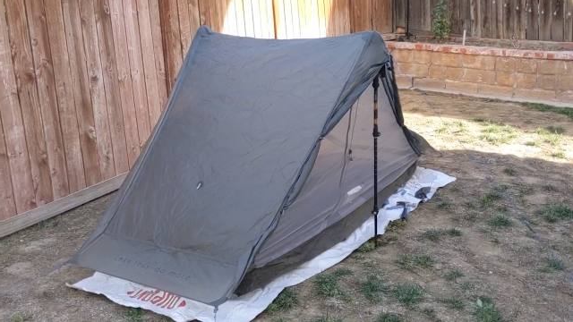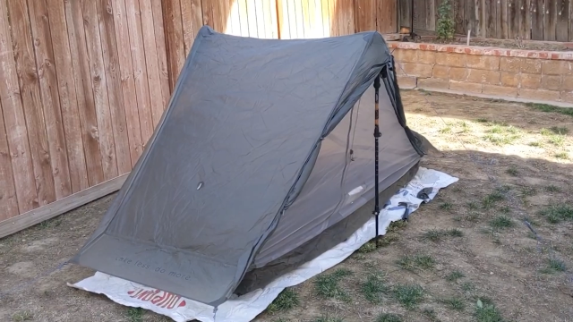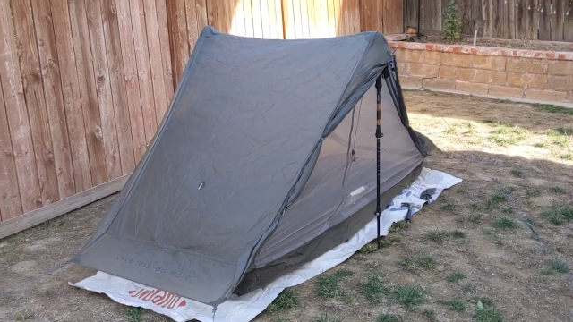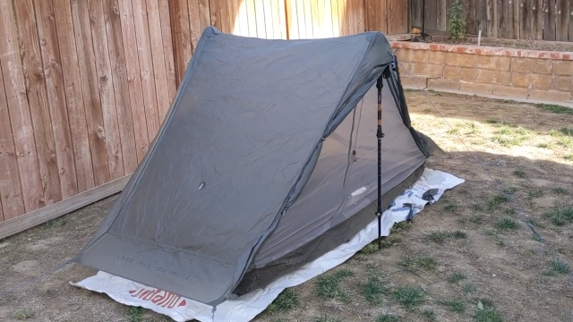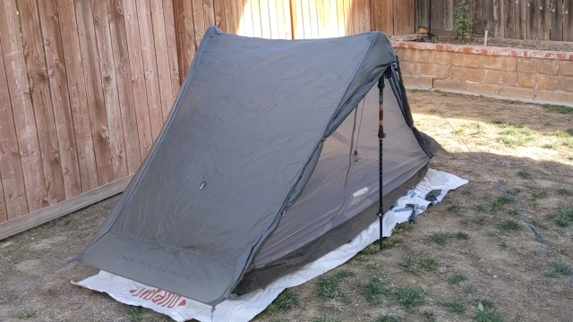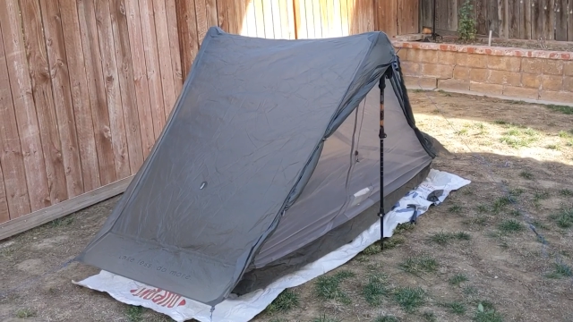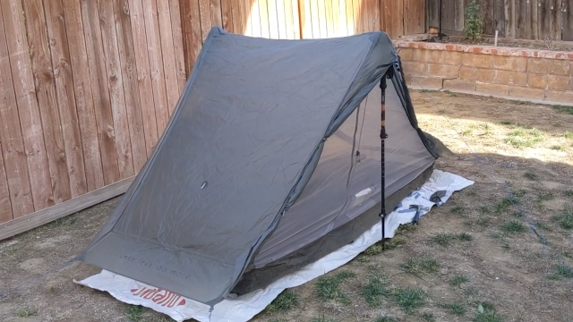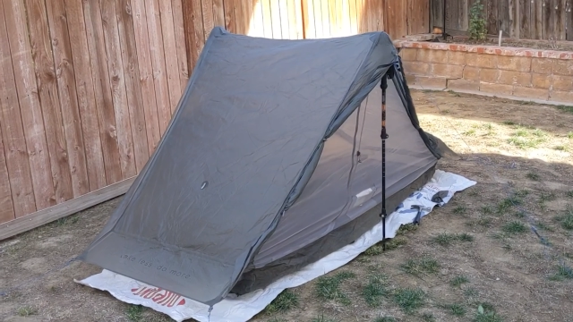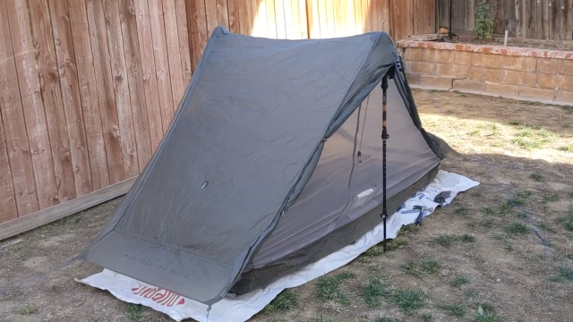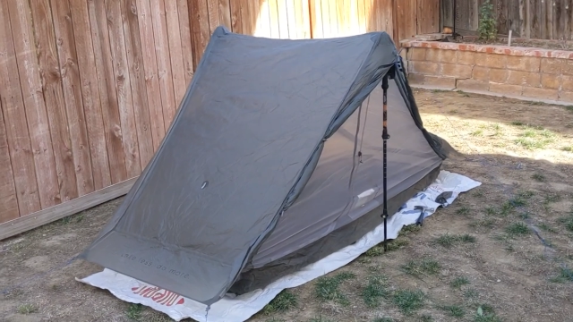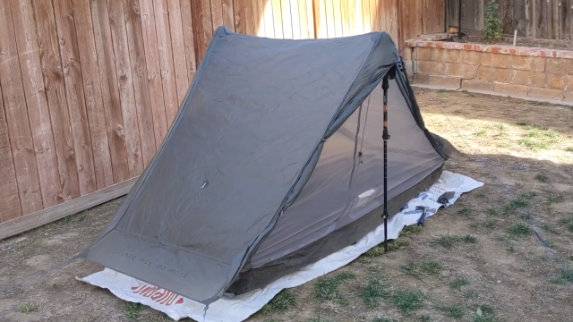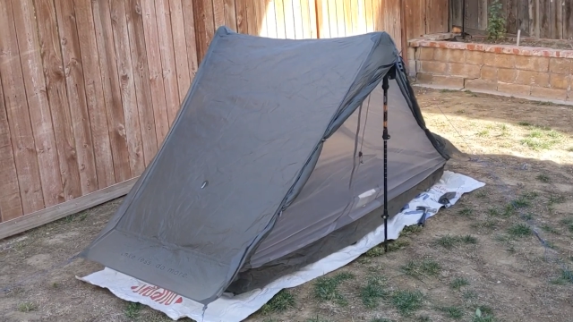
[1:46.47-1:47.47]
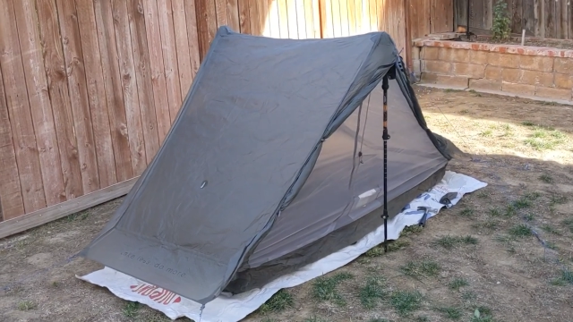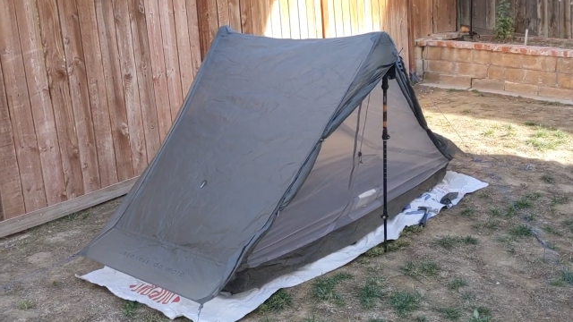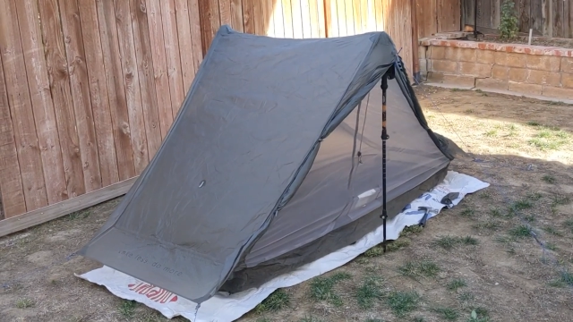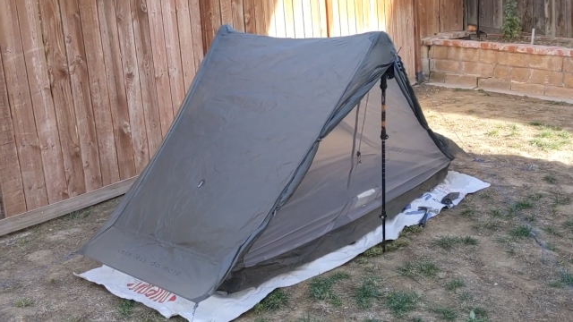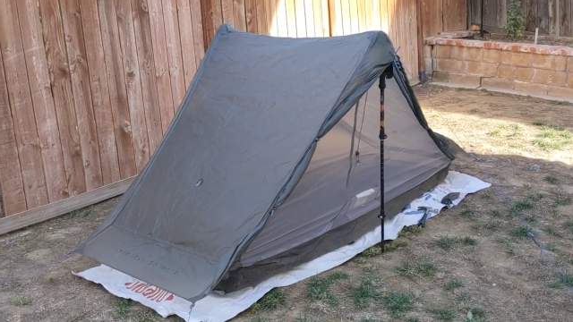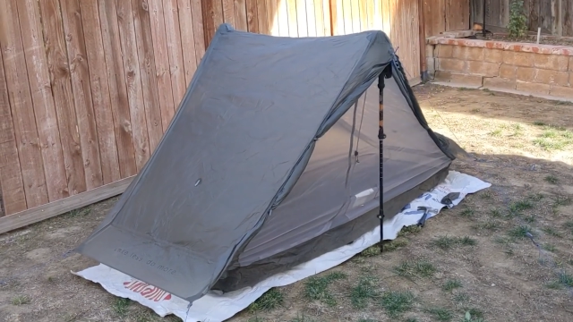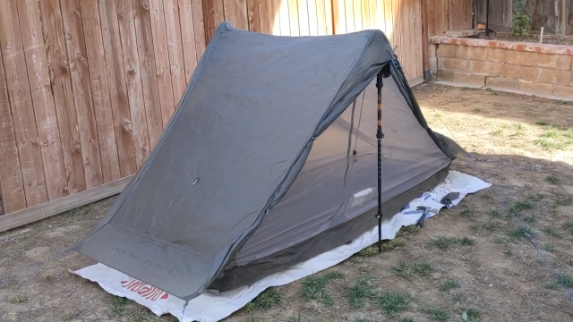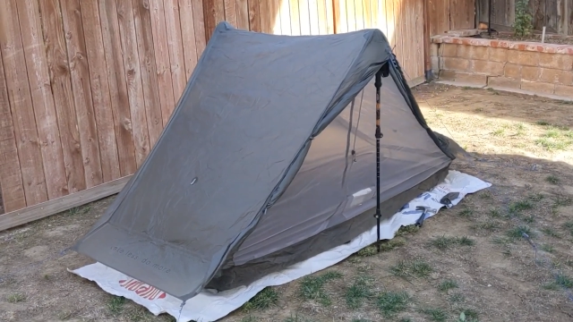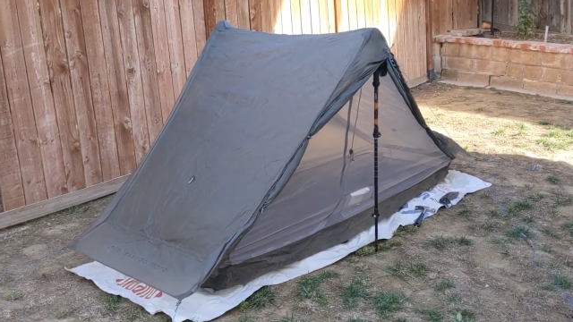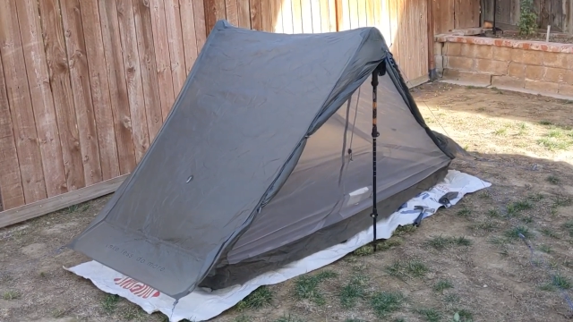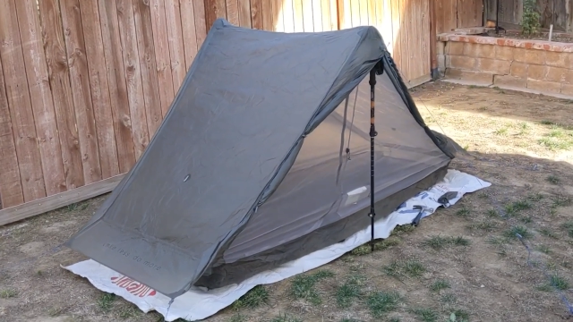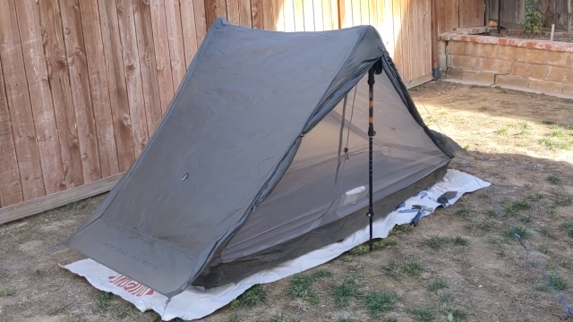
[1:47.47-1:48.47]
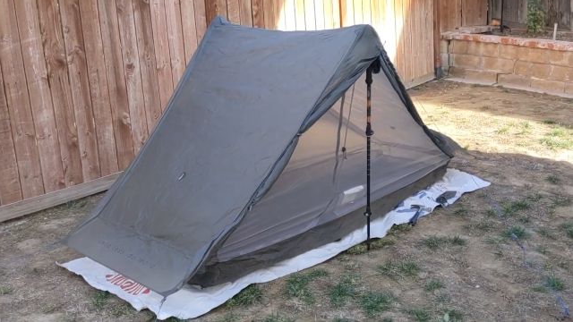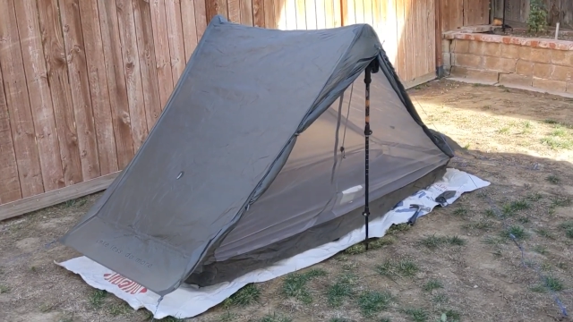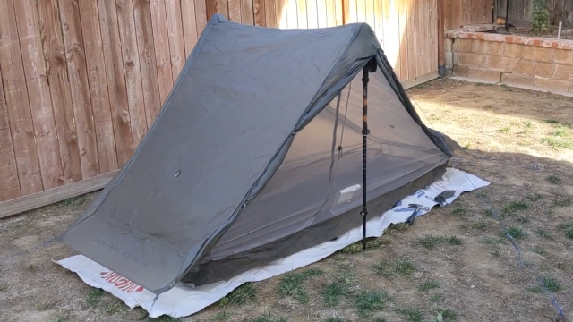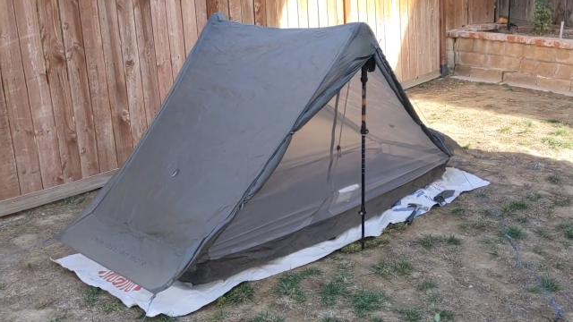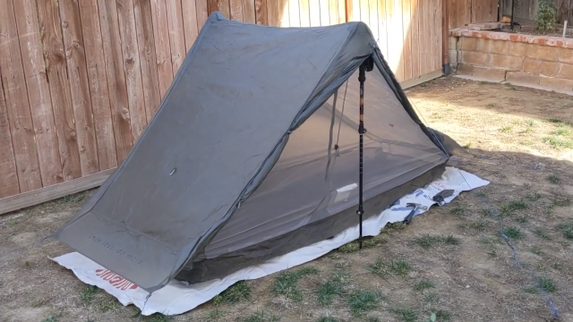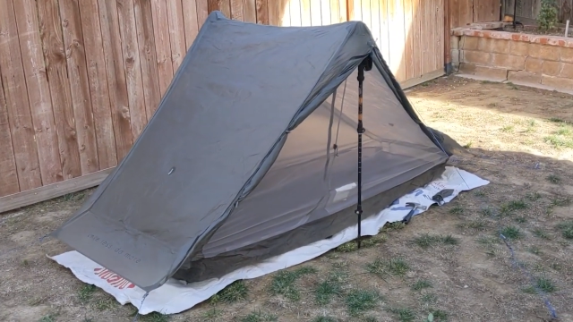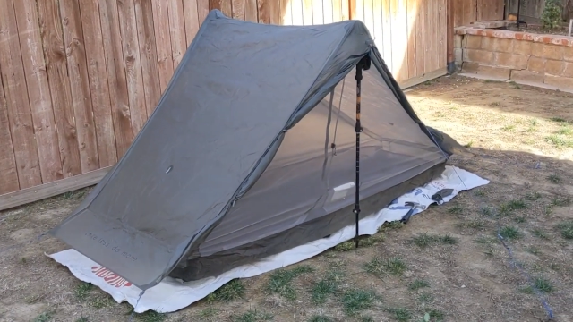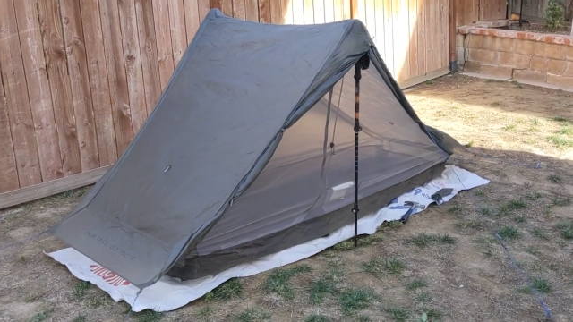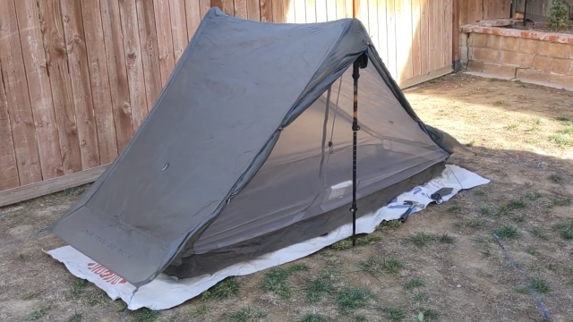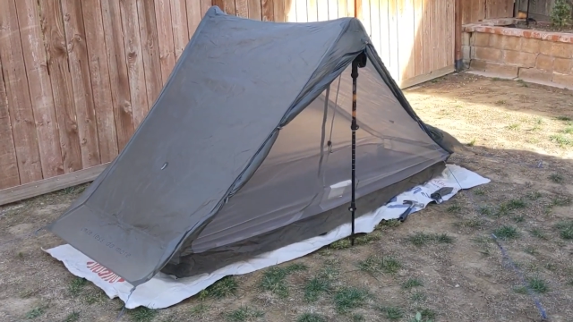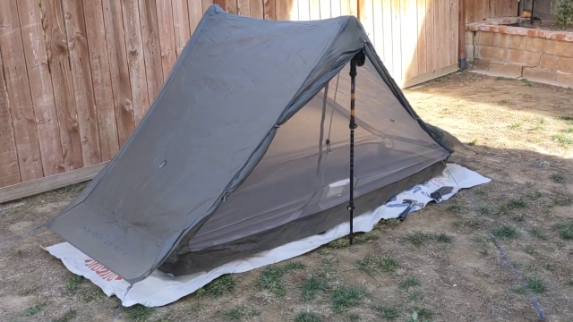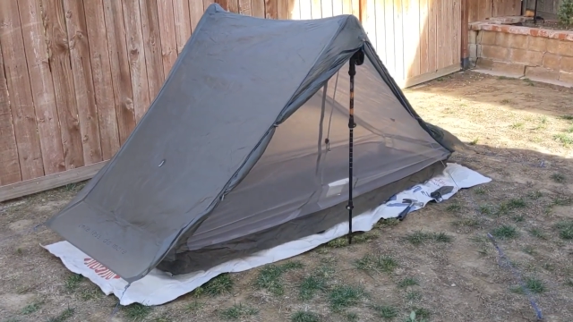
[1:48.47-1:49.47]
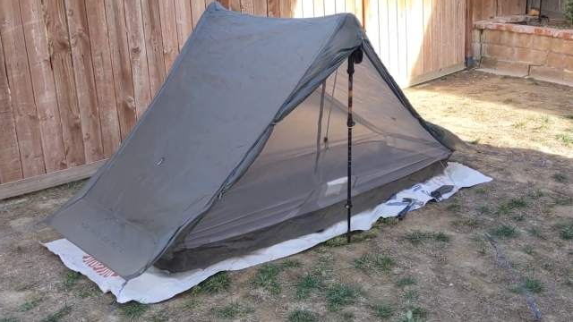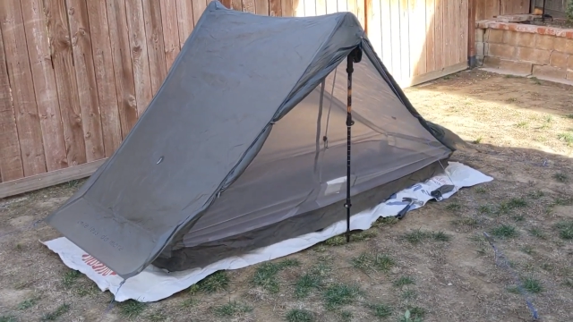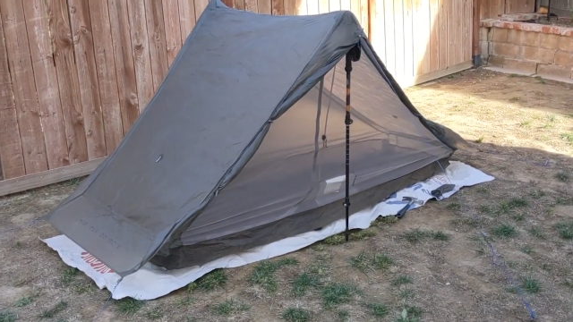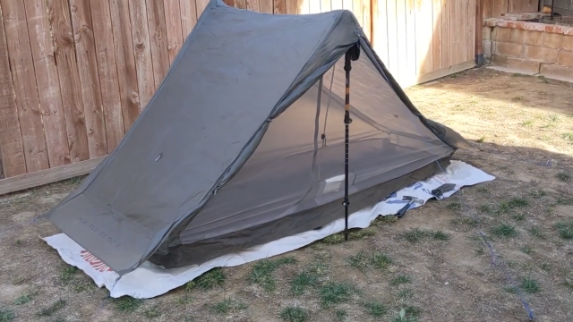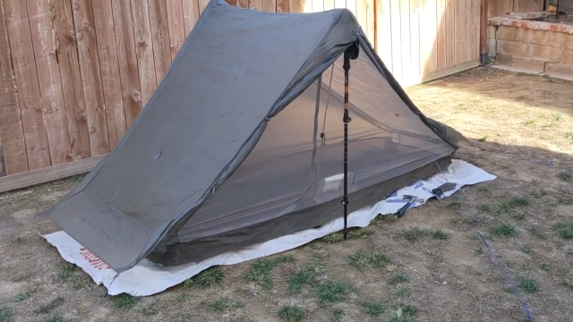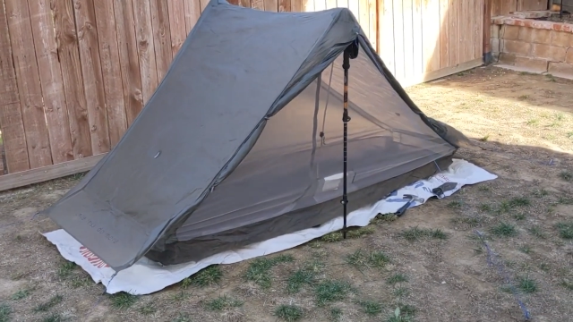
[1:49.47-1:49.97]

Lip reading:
[unreadable: no face in view]